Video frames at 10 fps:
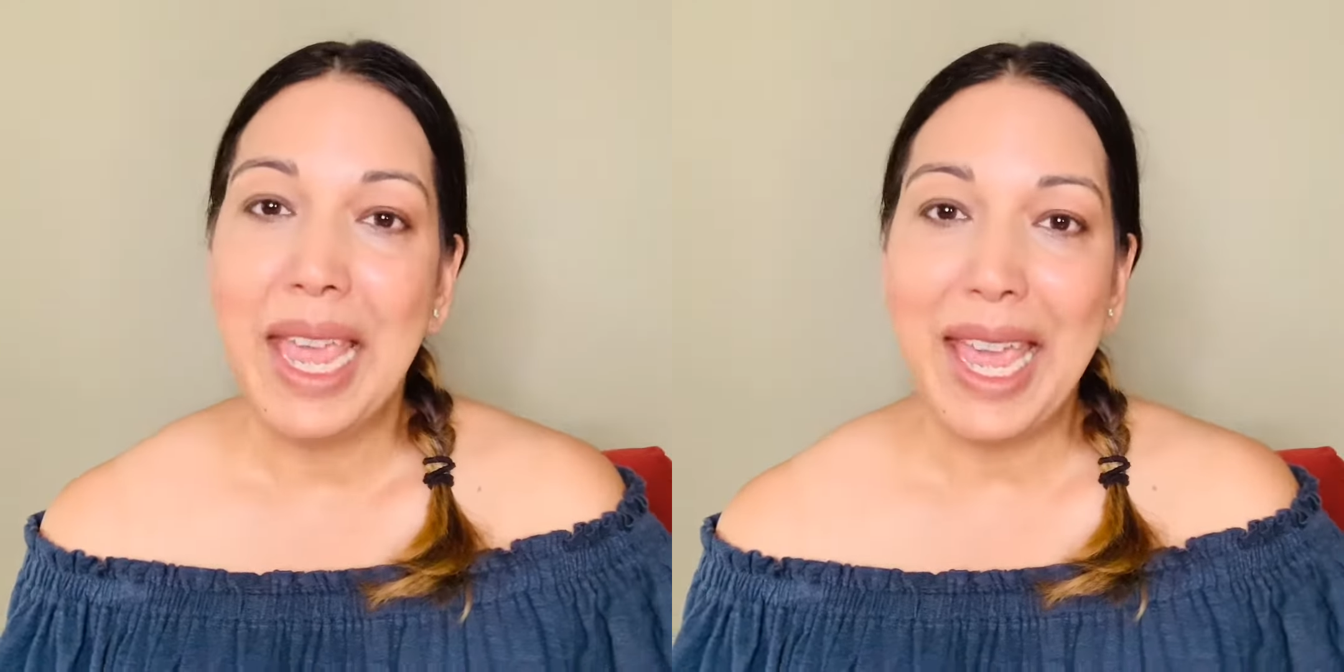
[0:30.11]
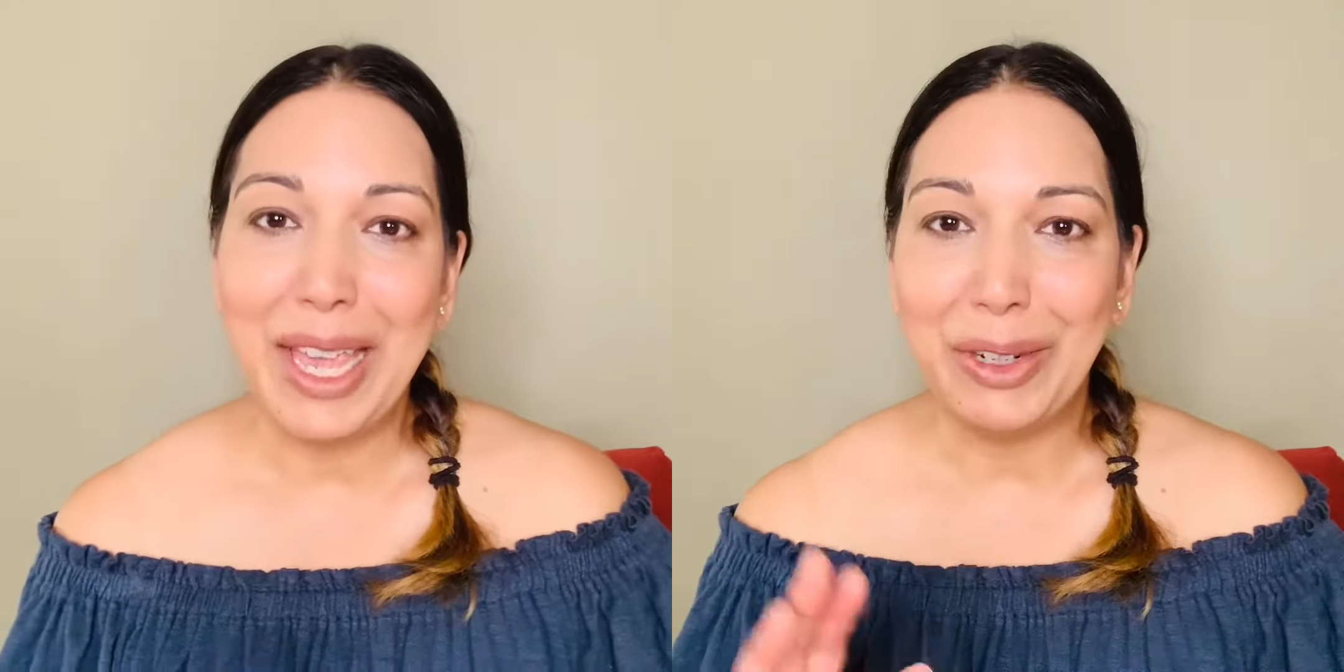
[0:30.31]

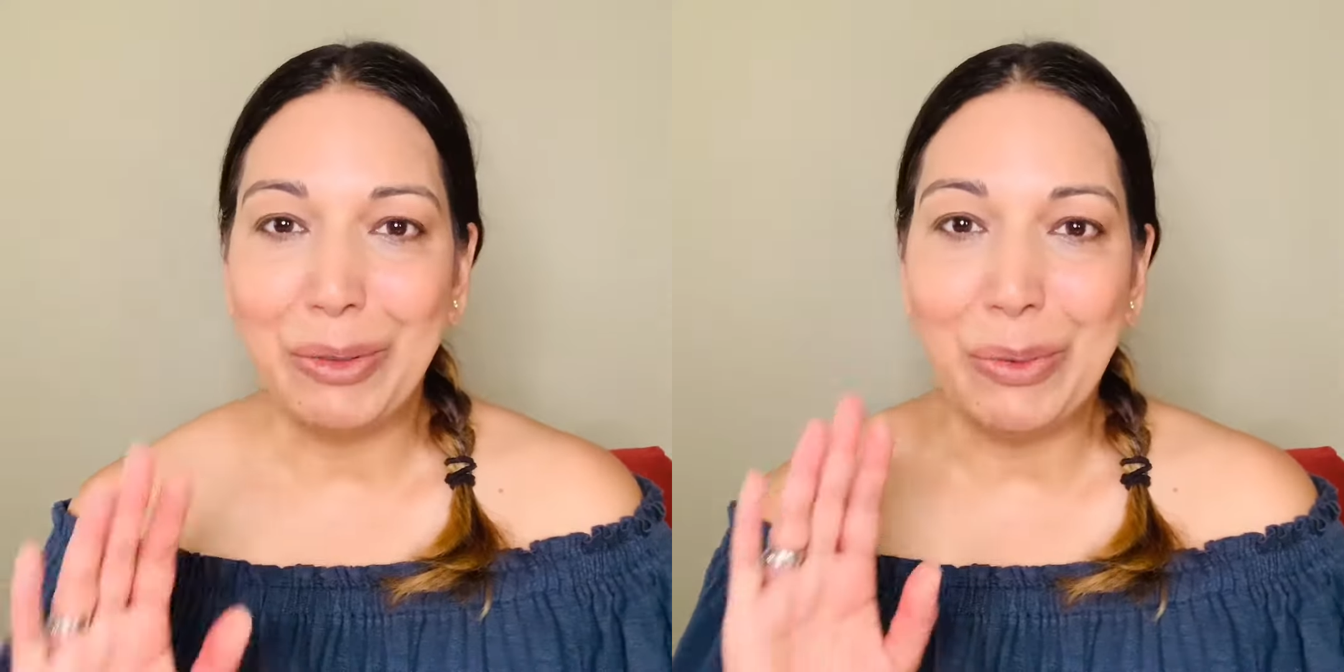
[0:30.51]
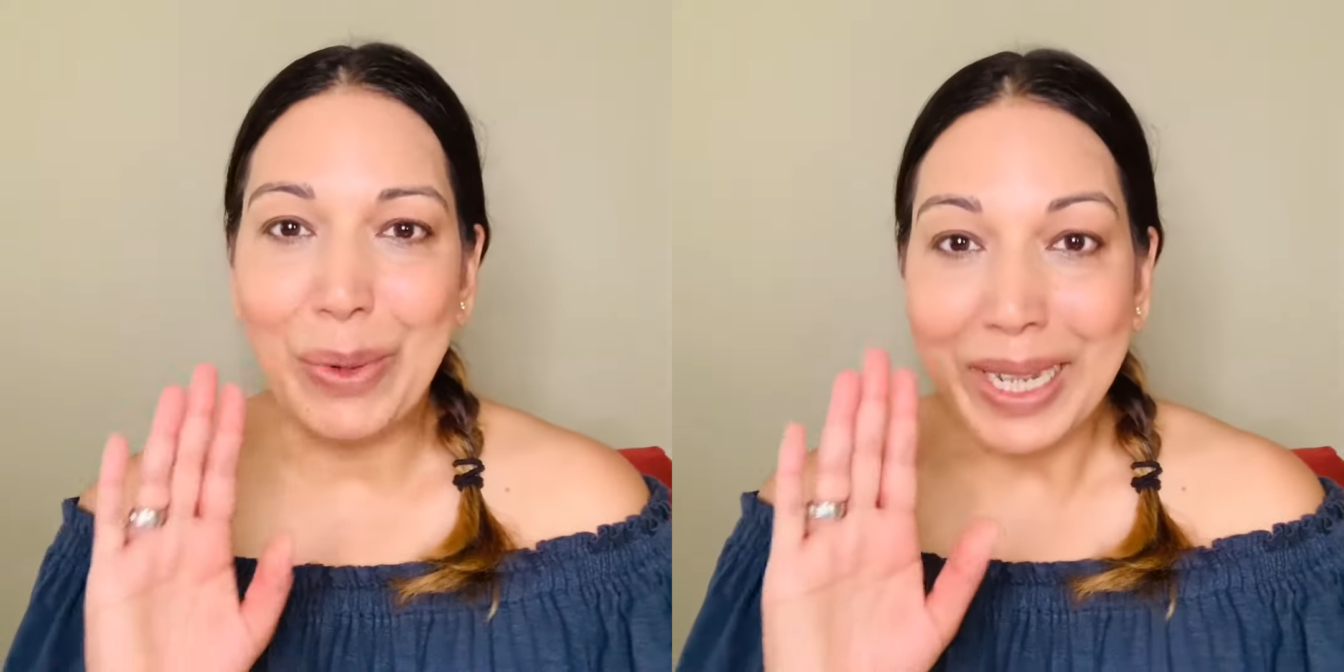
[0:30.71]
And
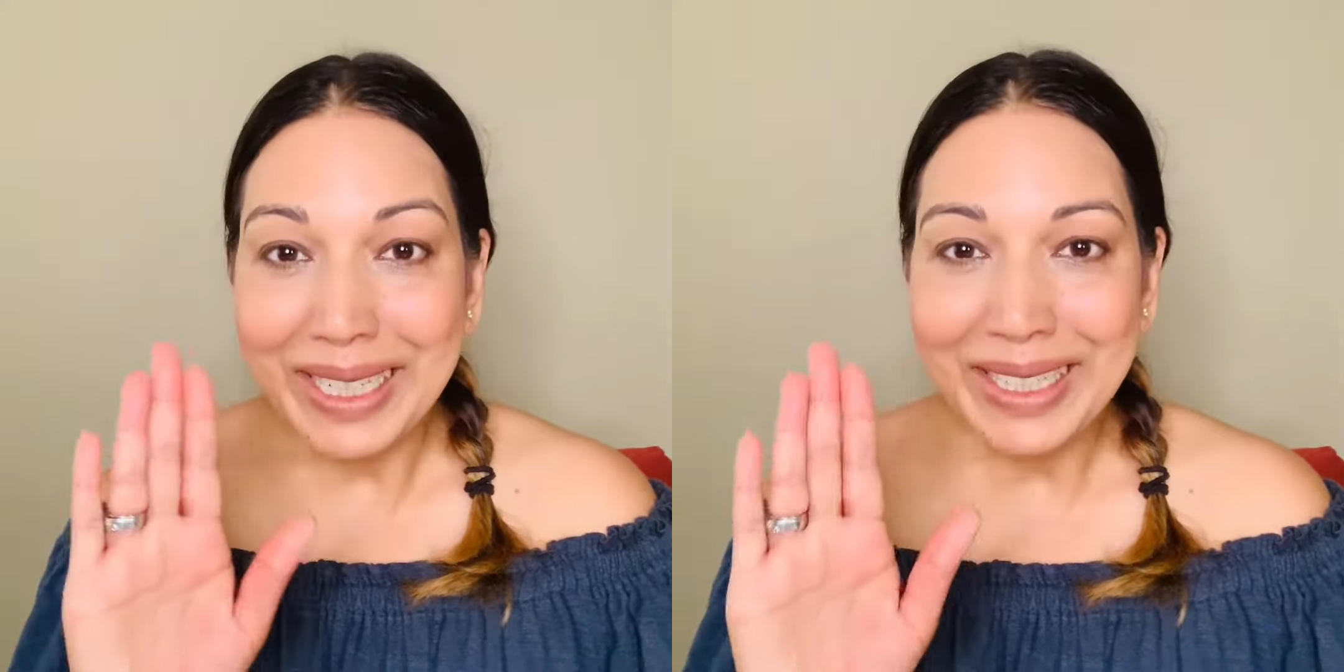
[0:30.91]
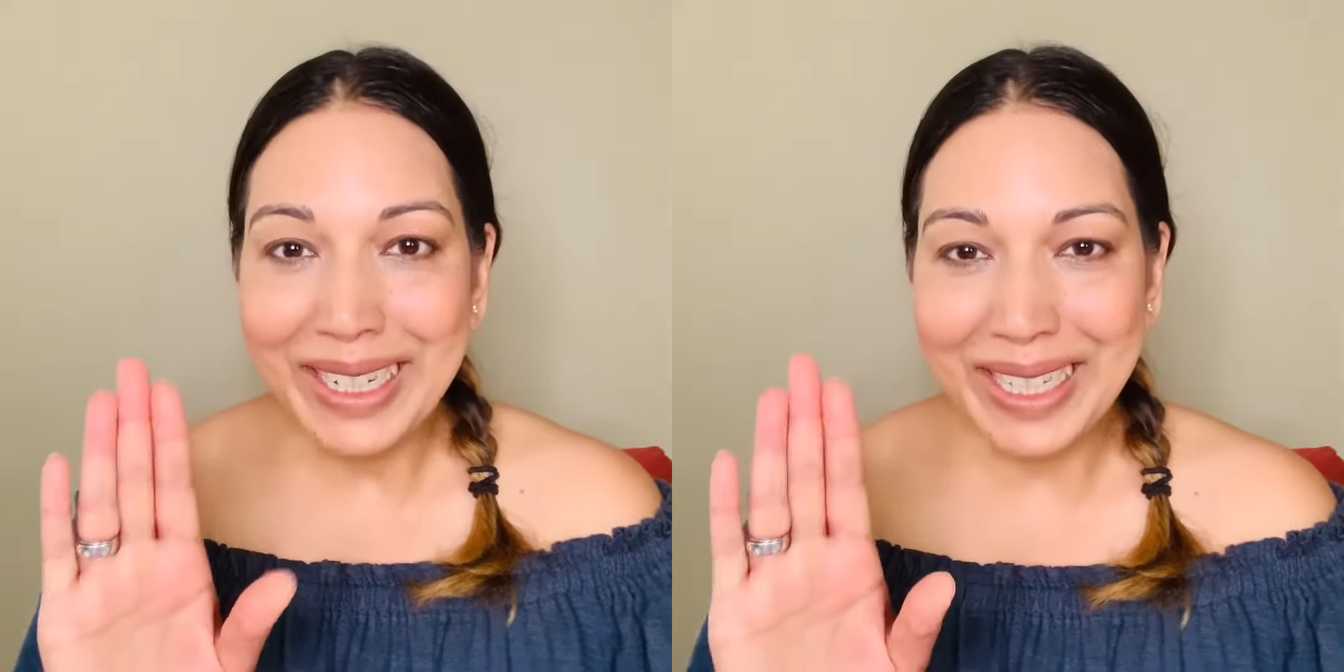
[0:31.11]
on
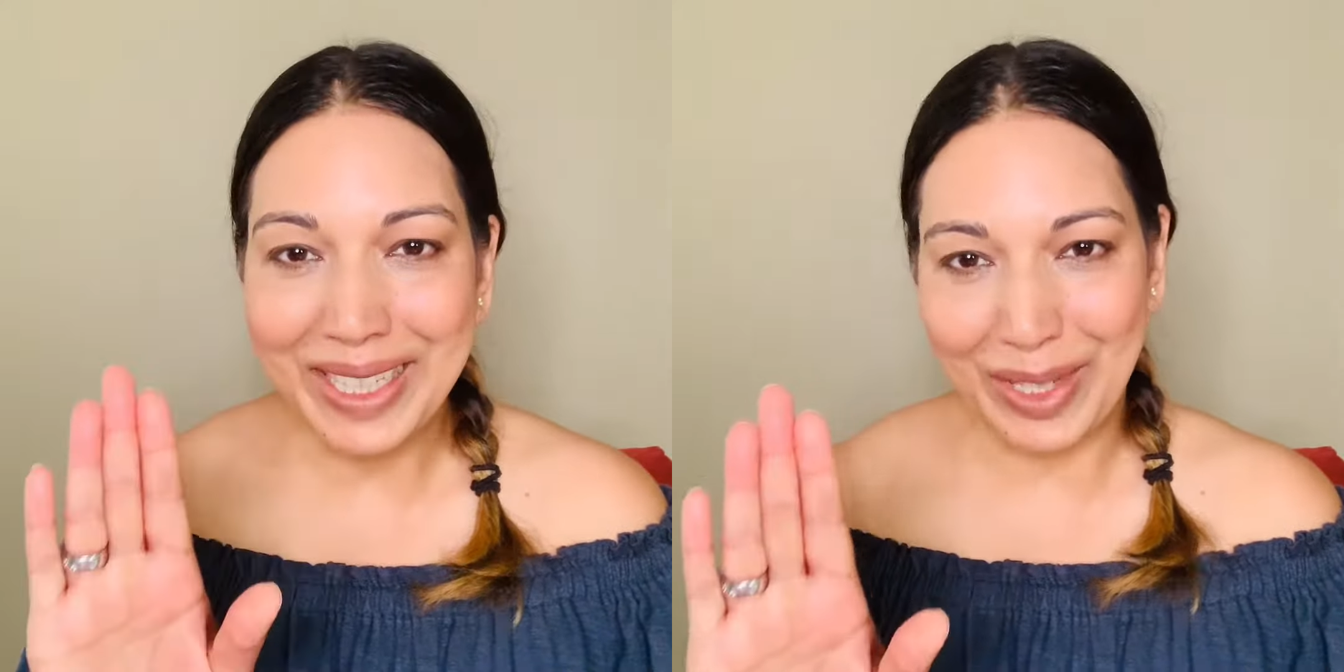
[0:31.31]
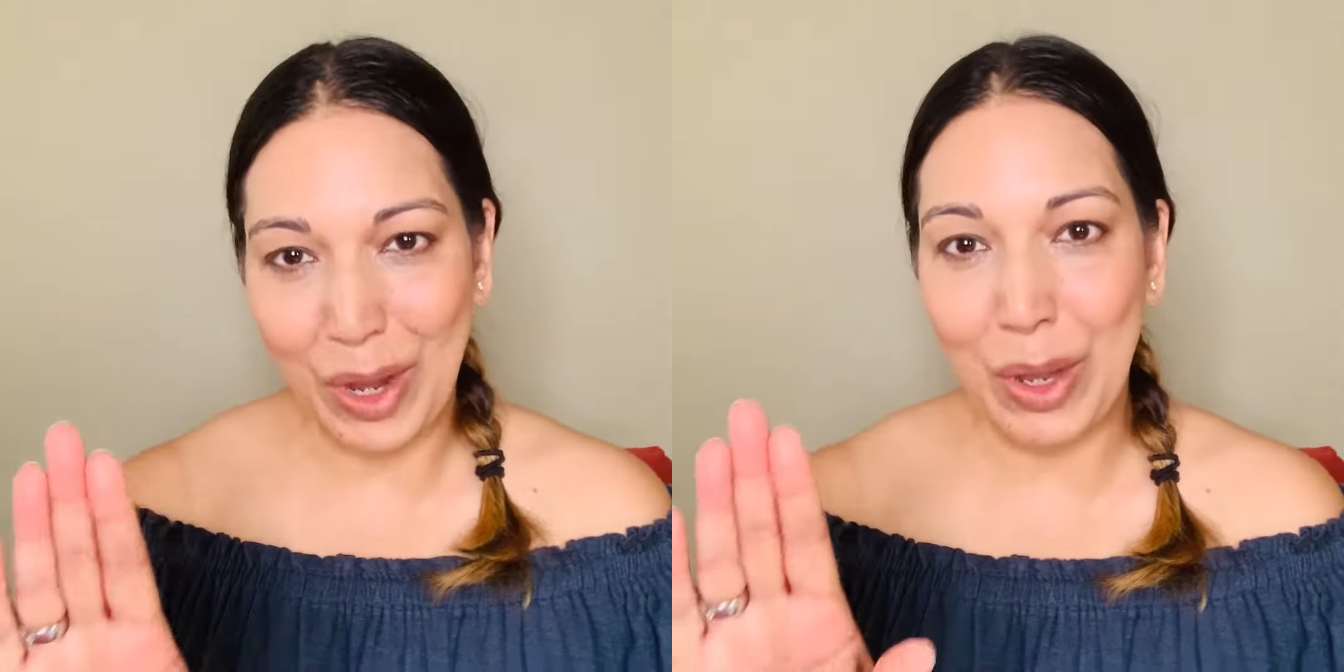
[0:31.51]
one
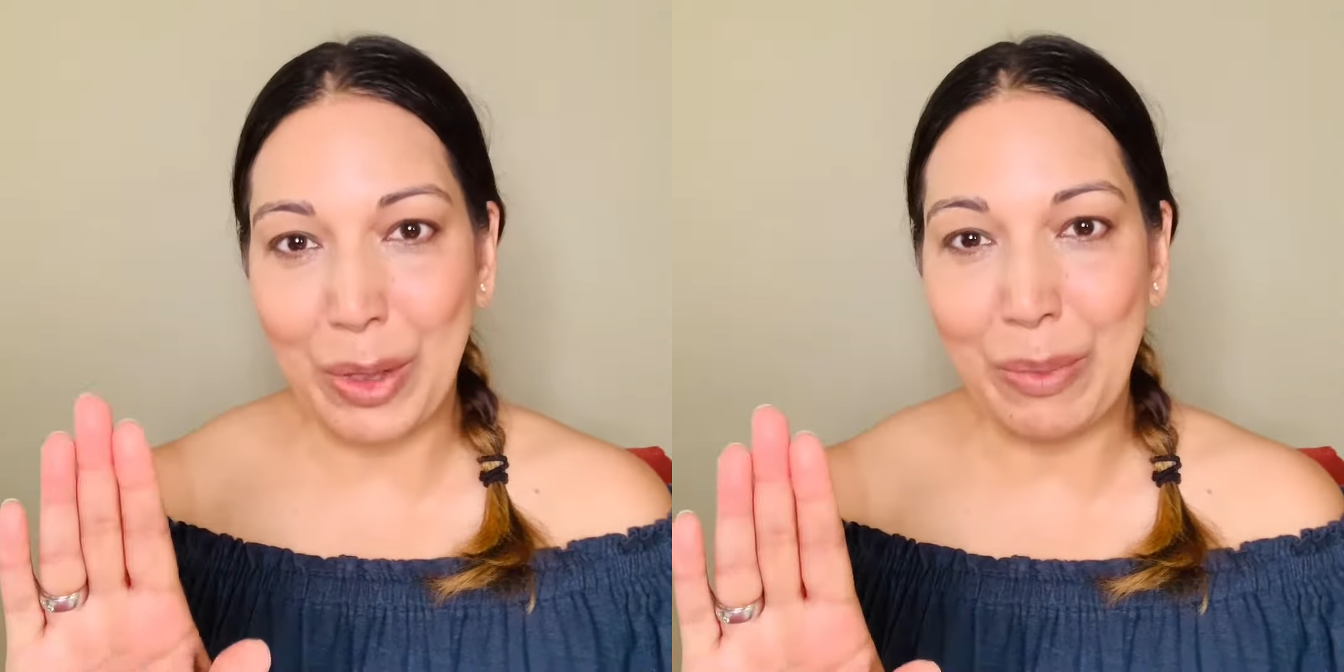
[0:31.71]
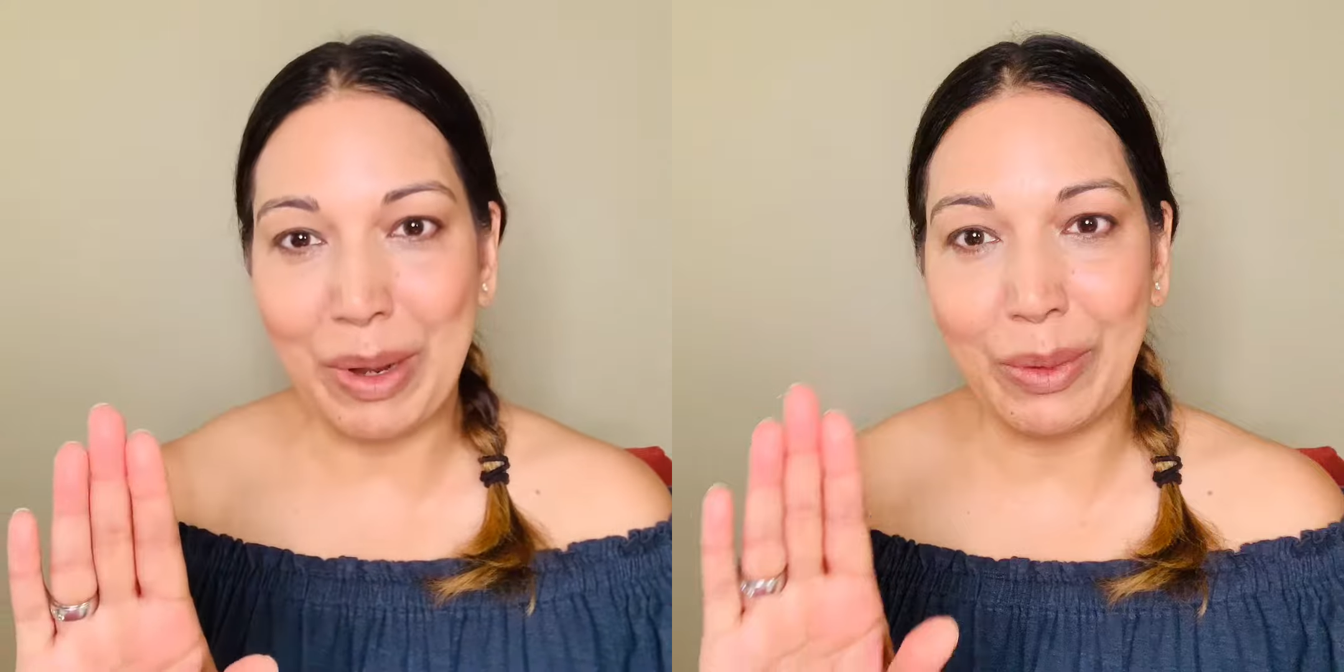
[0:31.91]
column,